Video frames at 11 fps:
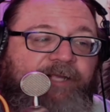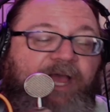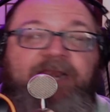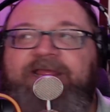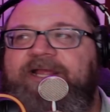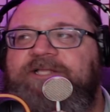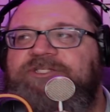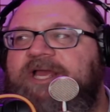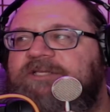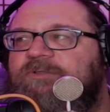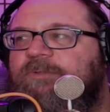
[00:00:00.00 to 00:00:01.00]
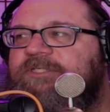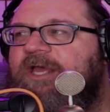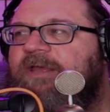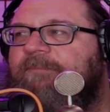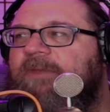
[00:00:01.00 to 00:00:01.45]
I hitchhiked one
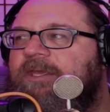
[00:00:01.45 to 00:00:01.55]
time.